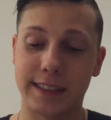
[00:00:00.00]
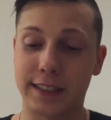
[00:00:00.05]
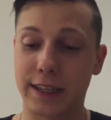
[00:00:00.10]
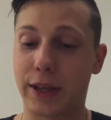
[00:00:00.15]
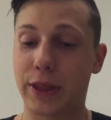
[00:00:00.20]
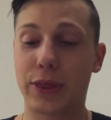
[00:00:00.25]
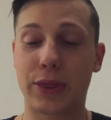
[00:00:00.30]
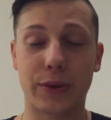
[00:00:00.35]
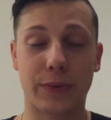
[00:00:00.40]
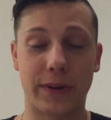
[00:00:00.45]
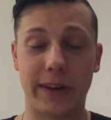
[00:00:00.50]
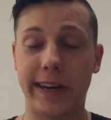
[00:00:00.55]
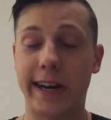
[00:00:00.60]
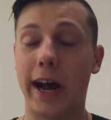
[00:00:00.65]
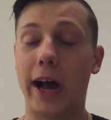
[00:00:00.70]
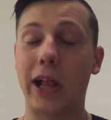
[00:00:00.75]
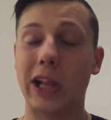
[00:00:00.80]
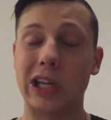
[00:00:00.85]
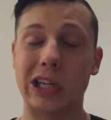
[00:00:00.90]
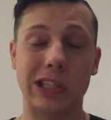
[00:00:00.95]
it's like $3,
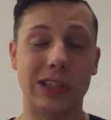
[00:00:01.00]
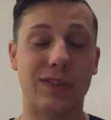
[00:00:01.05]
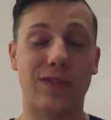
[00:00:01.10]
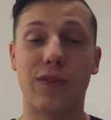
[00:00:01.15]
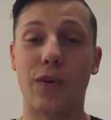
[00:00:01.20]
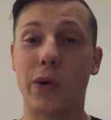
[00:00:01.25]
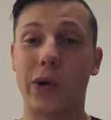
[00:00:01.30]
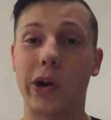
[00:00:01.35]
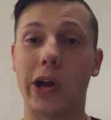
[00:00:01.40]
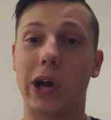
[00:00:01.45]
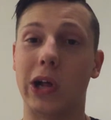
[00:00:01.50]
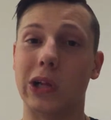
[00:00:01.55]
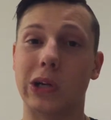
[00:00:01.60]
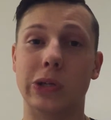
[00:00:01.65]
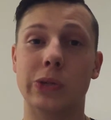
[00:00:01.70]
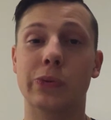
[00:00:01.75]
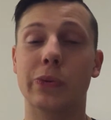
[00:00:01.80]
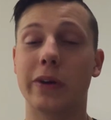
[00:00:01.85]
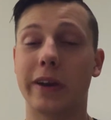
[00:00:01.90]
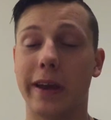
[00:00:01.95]

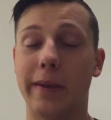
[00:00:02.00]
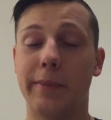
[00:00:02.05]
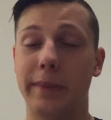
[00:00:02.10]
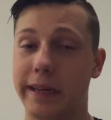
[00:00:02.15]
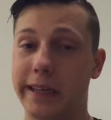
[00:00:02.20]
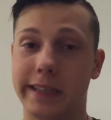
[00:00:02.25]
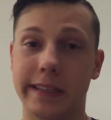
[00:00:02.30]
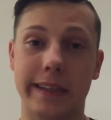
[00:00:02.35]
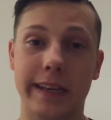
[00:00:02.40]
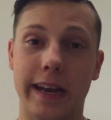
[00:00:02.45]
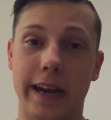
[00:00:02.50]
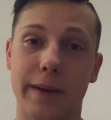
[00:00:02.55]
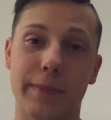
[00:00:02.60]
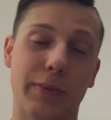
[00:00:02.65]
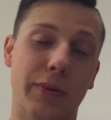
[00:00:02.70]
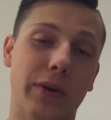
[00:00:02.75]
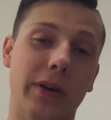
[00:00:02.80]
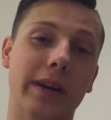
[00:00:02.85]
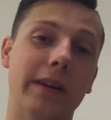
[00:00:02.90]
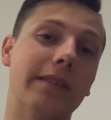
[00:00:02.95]
$4 will get me to the
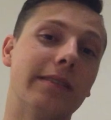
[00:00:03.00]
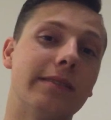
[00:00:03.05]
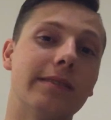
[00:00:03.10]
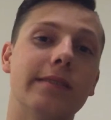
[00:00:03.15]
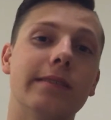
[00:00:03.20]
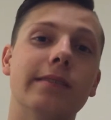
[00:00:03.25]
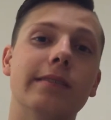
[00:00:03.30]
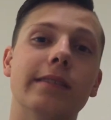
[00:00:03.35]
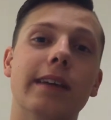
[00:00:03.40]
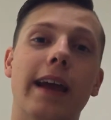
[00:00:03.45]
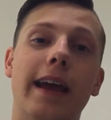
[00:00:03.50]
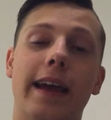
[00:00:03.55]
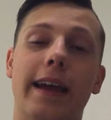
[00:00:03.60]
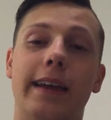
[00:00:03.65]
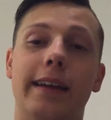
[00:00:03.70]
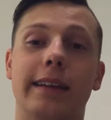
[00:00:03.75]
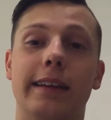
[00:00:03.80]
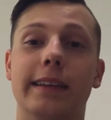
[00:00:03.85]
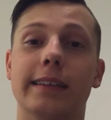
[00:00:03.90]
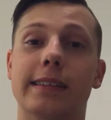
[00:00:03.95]
airport
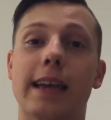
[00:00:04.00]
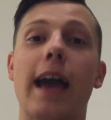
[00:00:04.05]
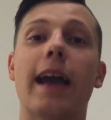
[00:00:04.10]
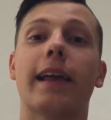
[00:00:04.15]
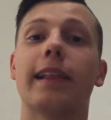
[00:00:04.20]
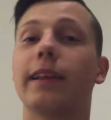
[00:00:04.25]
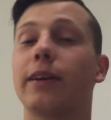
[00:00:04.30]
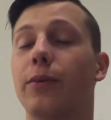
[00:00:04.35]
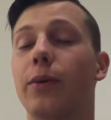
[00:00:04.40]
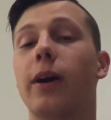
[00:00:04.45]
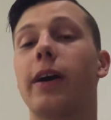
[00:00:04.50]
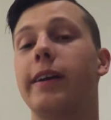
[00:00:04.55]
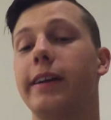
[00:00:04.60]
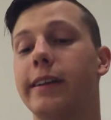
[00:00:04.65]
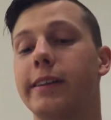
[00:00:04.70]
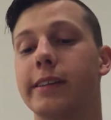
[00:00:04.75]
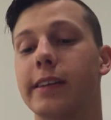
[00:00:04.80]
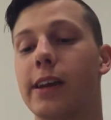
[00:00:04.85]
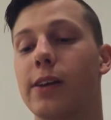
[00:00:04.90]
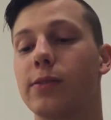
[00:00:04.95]
and exactly where I
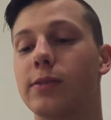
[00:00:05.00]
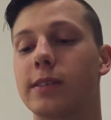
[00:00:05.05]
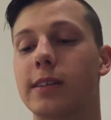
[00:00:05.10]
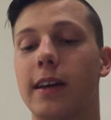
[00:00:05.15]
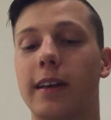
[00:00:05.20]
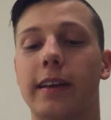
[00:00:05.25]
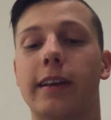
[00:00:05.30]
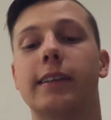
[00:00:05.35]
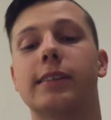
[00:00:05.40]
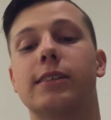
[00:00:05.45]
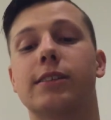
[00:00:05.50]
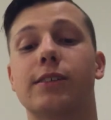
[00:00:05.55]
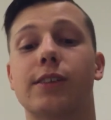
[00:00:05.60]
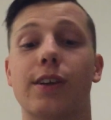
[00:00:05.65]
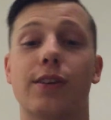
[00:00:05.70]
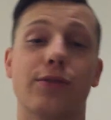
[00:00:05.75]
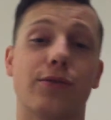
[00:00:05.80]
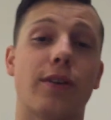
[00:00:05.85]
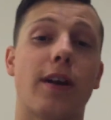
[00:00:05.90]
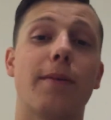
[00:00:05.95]
need to go. It's not like he's just
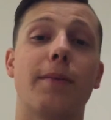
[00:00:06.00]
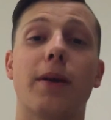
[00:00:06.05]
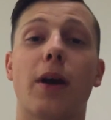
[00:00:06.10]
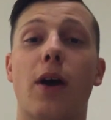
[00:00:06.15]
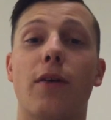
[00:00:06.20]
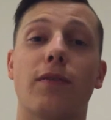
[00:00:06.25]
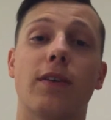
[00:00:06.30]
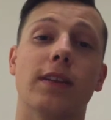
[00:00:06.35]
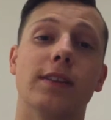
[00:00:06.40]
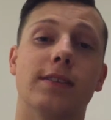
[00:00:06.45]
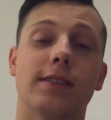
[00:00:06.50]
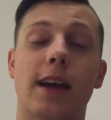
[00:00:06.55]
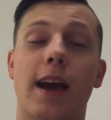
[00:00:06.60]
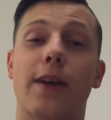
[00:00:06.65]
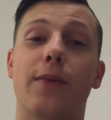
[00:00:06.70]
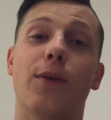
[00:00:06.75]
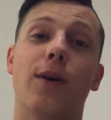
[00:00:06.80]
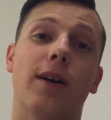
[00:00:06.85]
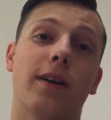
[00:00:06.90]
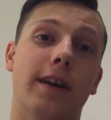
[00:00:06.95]
going to drop me off on the
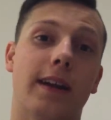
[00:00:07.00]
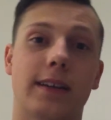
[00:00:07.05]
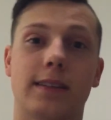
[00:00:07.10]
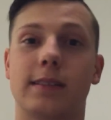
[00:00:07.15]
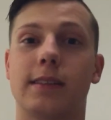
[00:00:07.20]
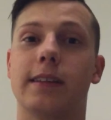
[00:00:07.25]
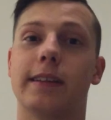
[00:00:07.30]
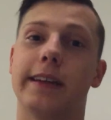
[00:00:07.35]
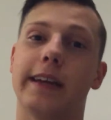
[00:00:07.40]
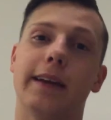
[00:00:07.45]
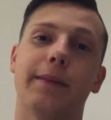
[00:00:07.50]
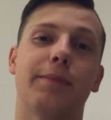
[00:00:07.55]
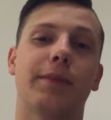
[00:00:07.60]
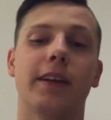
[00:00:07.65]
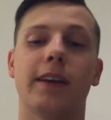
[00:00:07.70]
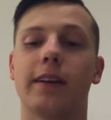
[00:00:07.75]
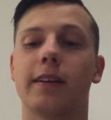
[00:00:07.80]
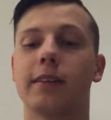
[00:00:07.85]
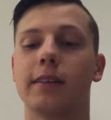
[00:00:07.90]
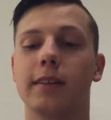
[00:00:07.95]
sidewalk next to the damn
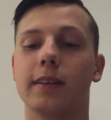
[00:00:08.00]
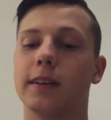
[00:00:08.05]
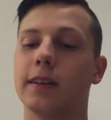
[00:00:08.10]
thing